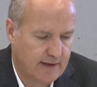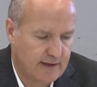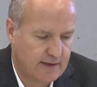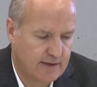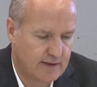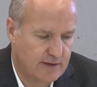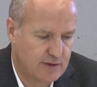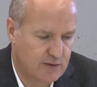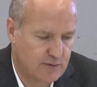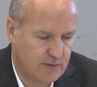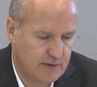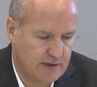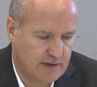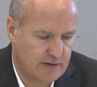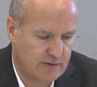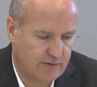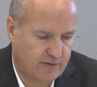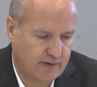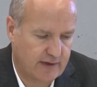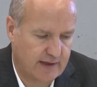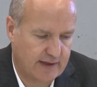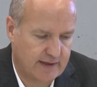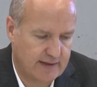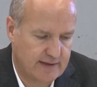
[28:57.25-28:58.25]
Swiss
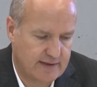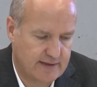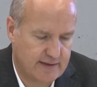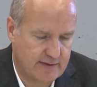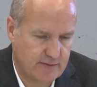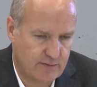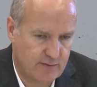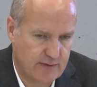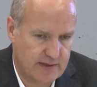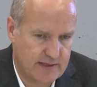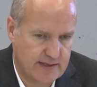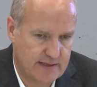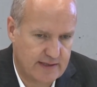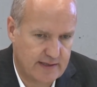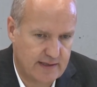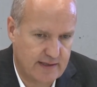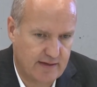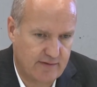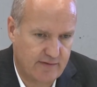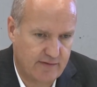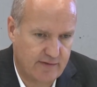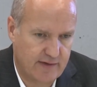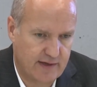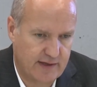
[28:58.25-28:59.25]
francs, we see
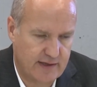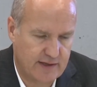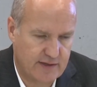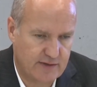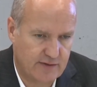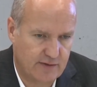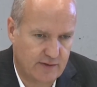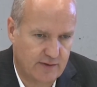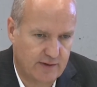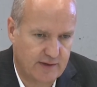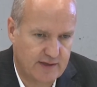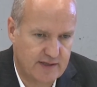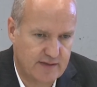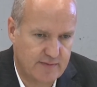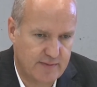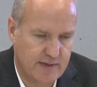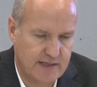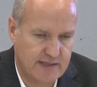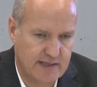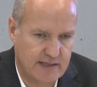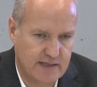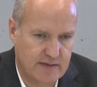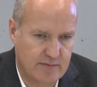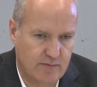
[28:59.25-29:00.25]
a very solid business